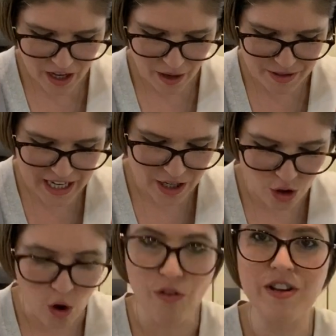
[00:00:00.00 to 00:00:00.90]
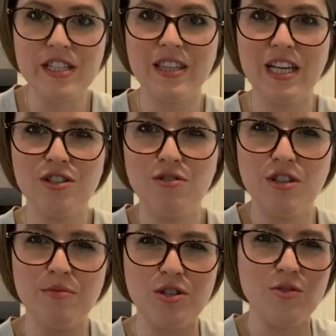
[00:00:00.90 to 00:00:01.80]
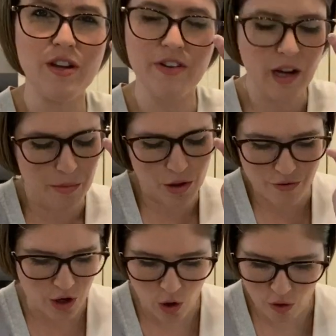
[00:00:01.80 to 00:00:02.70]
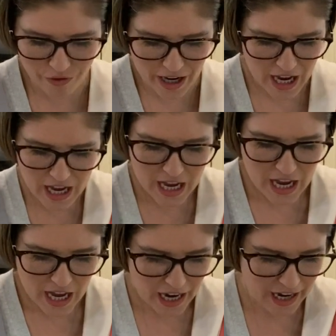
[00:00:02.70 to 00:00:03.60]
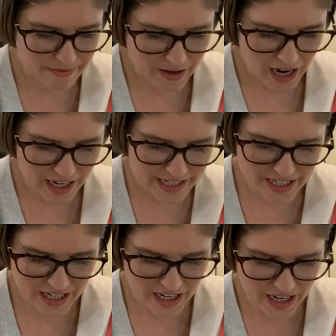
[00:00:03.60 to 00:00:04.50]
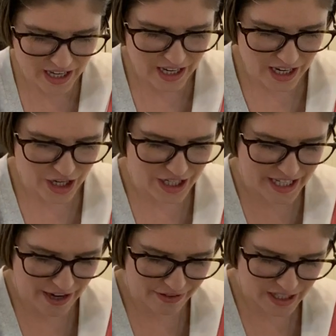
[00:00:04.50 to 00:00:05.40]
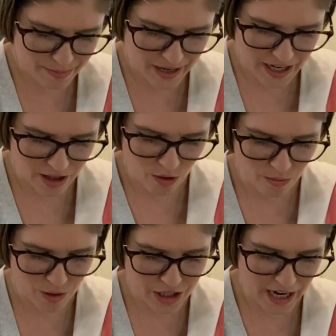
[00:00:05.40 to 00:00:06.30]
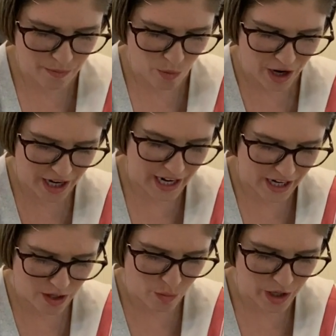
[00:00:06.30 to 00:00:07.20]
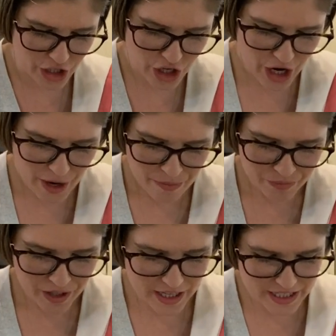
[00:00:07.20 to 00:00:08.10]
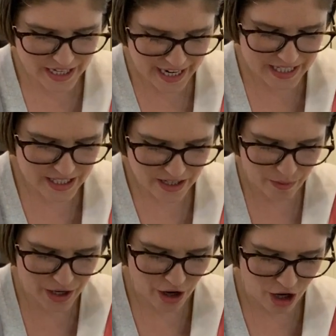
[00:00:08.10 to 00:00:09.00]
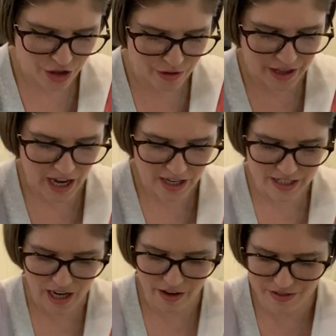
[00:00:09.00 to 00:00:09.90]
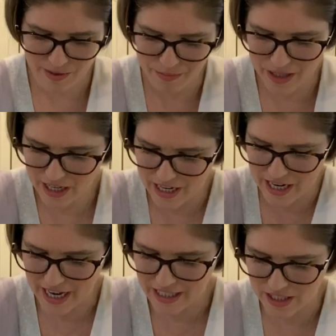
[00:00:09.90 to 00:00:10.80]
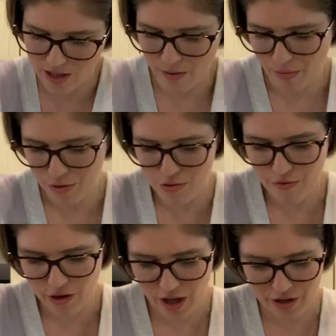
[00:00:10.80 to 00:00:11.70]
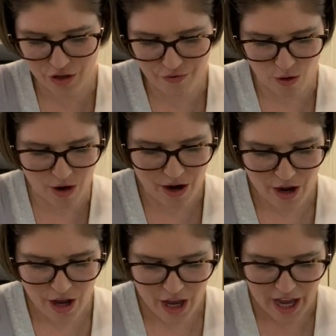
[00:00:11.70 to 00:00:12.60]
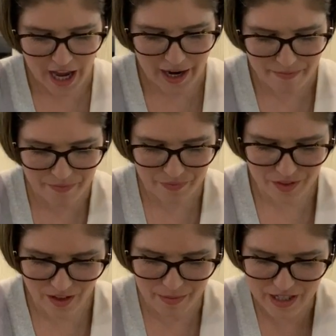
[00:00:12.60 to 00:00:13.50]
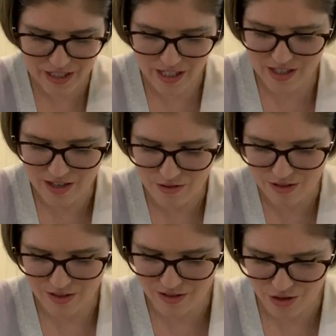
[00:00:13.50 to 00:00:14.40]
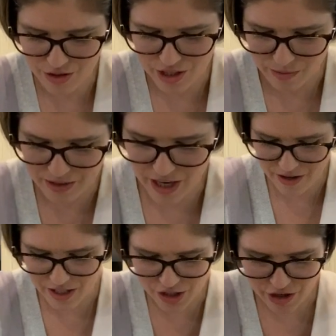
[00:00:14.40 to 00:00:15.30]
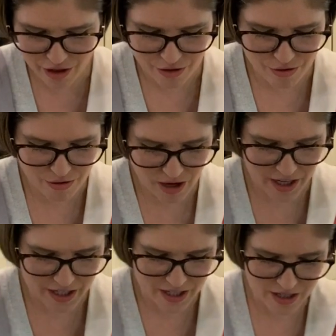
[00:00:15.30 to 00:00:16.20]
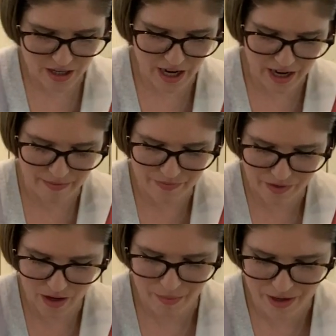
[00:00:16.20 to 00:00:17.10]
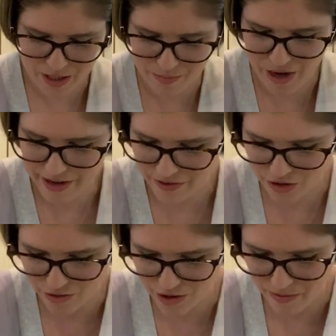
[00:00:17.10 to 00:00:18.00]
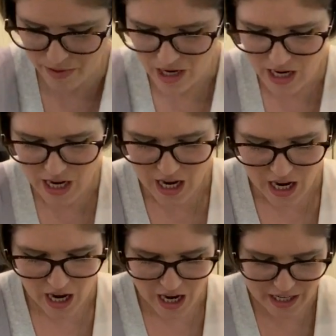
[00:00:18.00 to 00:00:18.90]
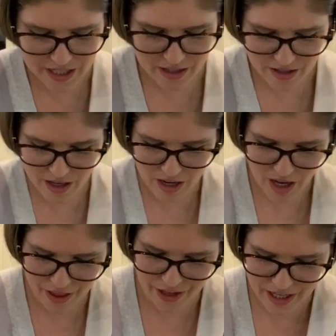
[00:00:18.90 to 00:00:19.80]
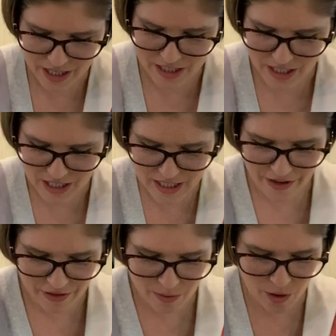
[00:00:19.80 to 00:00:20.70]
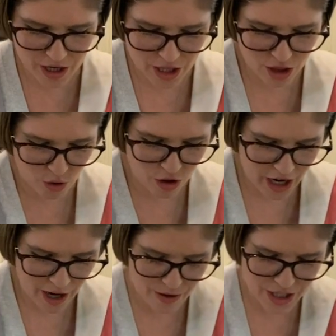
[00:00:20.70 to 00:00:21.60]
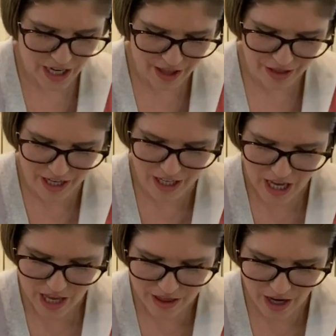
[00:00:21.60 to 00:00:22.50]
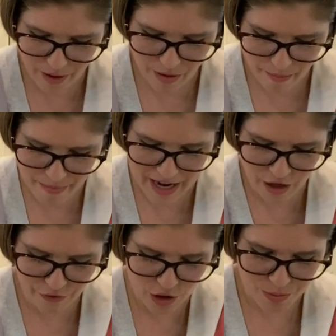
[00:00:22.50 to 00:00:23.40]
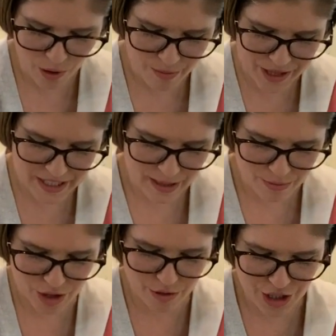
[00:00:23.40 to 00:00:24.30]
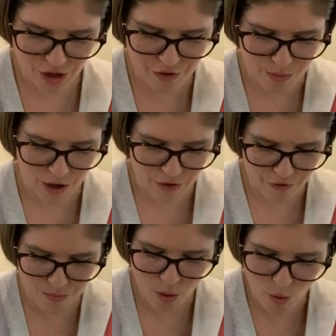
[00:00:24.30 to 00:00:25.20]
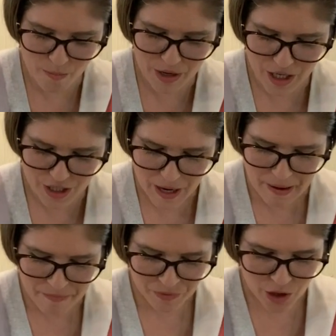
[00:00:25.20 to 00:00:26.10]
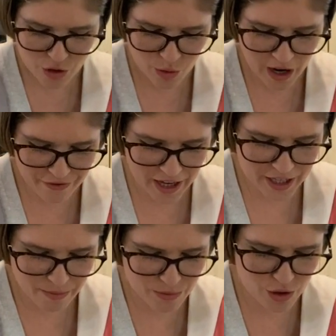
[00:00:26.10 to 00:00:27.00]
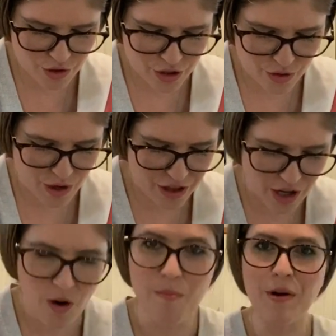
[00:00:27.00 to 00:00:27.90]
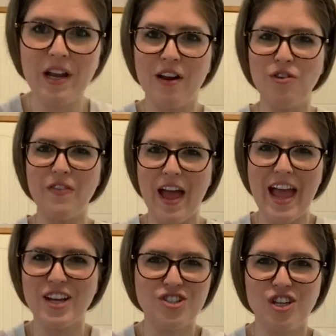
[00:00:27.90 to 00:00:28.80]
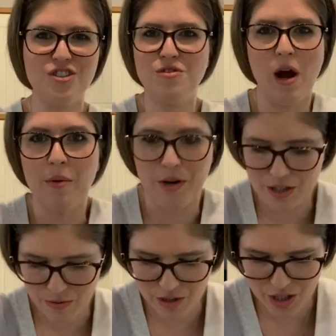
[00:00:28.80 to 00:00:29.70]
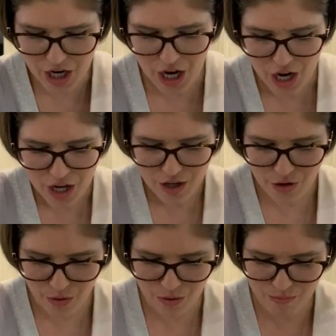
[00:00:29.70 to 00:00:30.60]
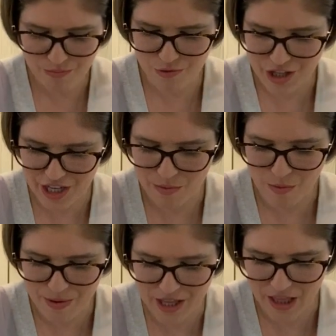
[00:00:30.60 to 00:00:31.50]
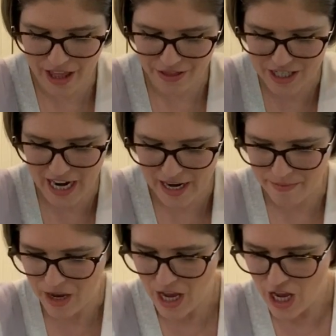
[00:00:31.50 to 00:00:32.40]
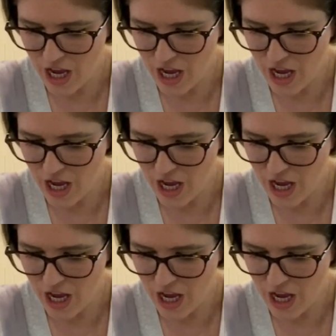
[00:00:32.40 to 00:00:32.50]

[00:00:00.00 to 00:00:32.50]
I'm taking coffees and things through to him, so he's not even coming through for a coffee. And he's definitely spending a lot more time working, which it's nice when you are doing that to have something nice to come through for lunch for. I mean, he goes, as soon as he comes he's straight through, and I bring his breakfast through to him. And I think he's definitely working longer hours, and I think that many of you will probably be in the same situation if you're working from home, because you don't have that commute. So you think, oh, brilliant, I've got that extra 2 hours, which, you know, really would be the length of time.